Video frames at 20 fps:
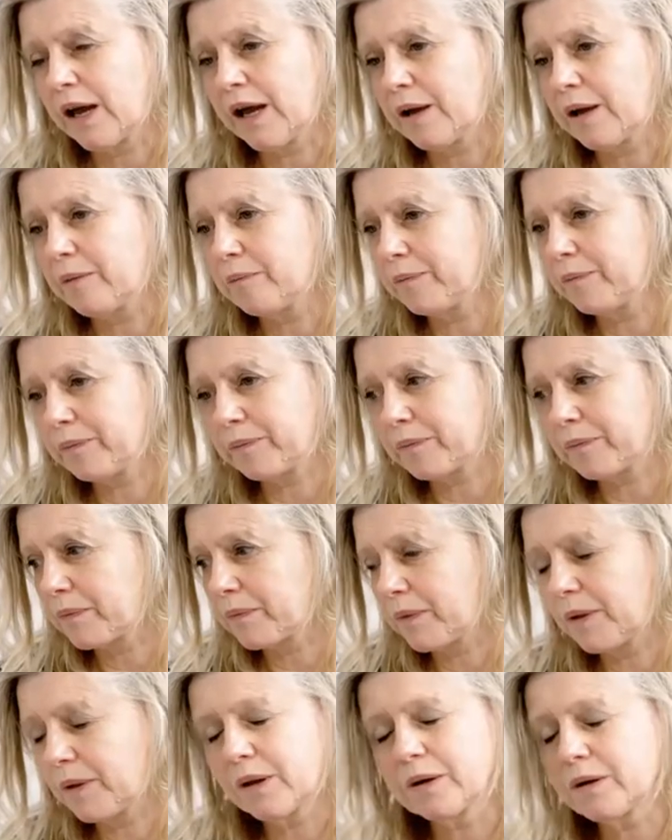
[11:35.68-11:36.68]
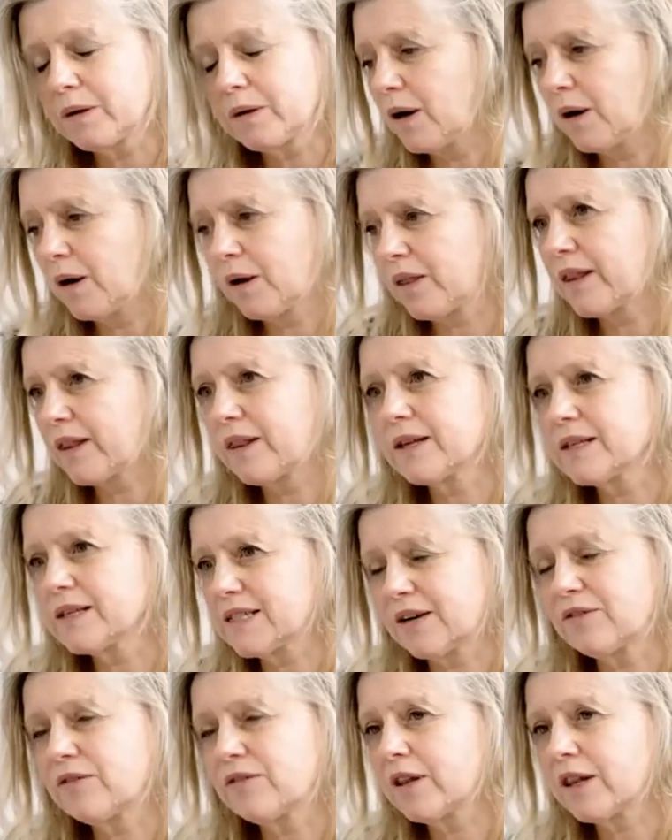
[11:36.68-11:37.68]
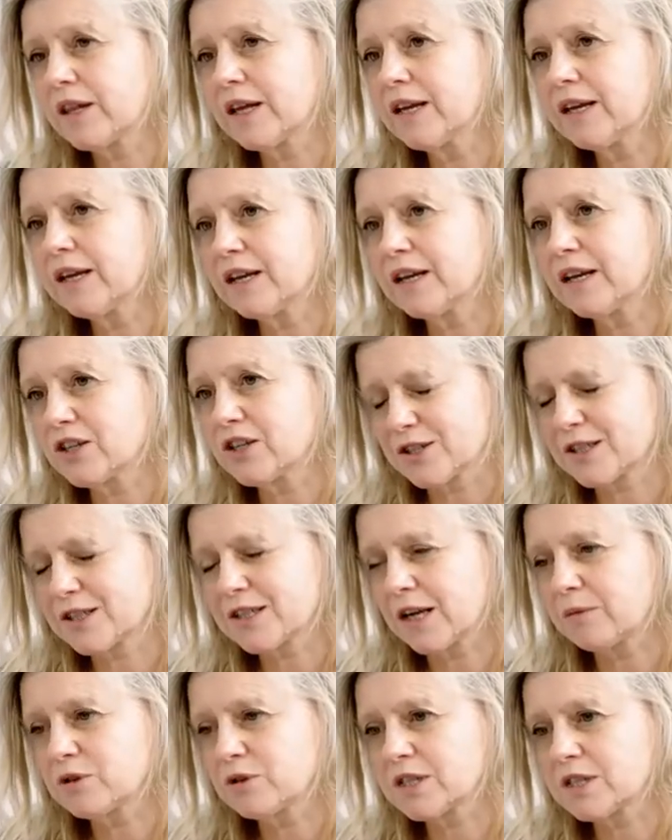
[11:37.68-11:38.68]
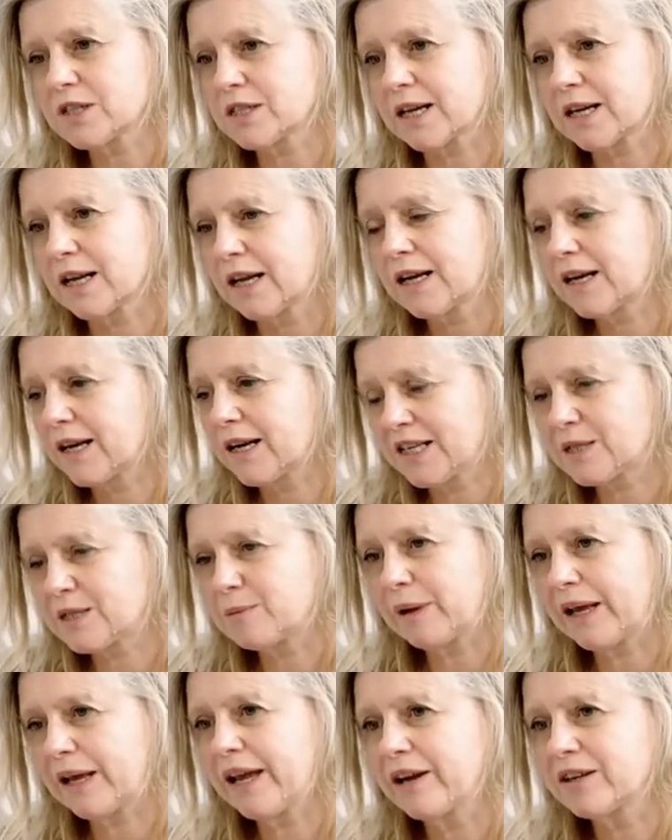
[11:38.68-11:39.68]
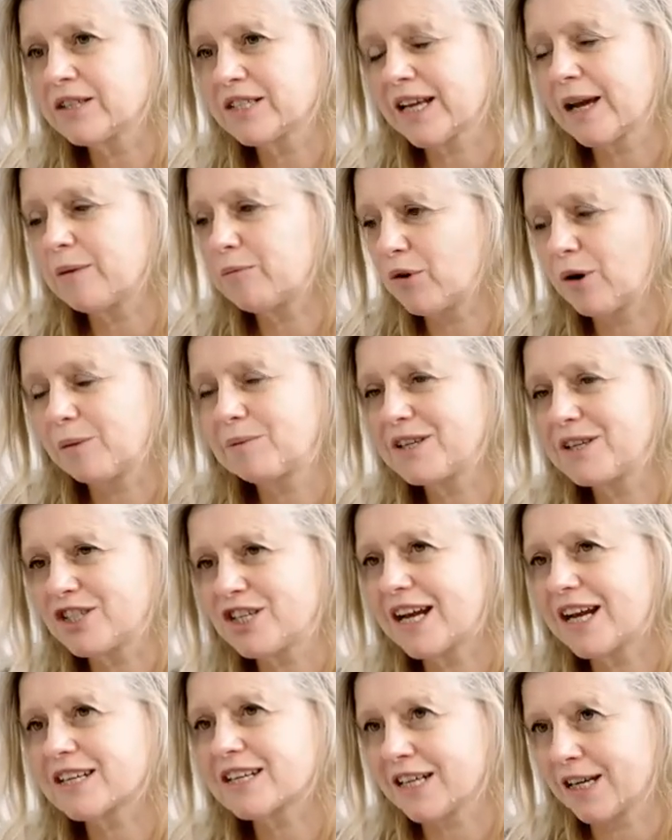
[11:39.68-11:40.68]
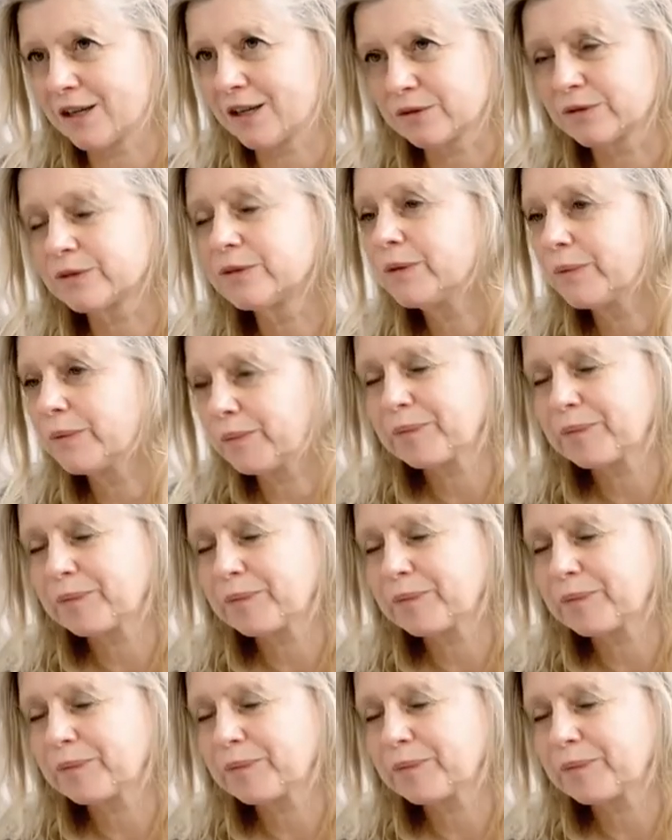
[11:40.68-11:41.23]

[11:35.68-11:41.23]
Um, no, I think that's everything. I just, I'm just glad to be here to get properly checked out. Okay,